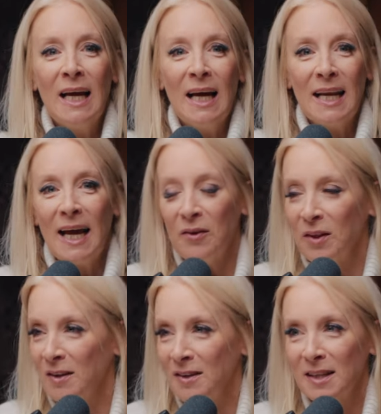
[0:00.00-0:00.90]
and how
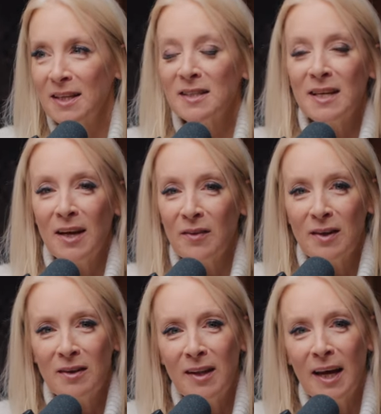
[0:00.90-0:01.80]
they'd done this and how
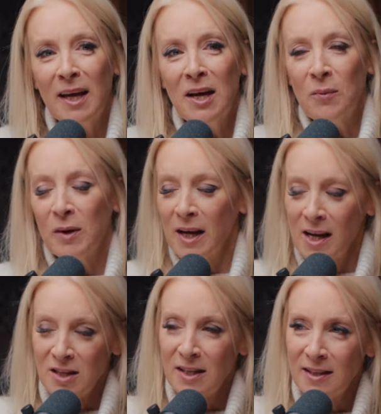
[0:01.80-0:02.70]
they'd done that. When I
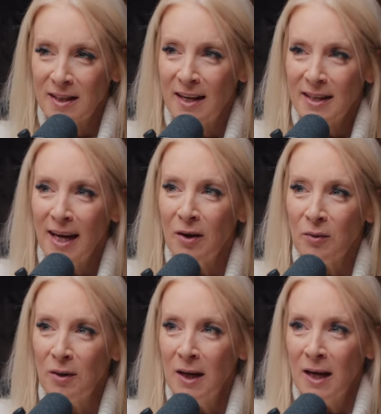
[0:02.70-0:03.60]
actually sat
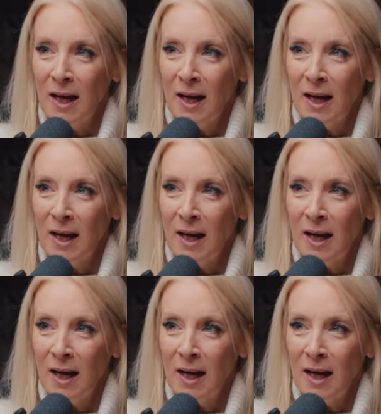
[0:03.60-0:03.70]
down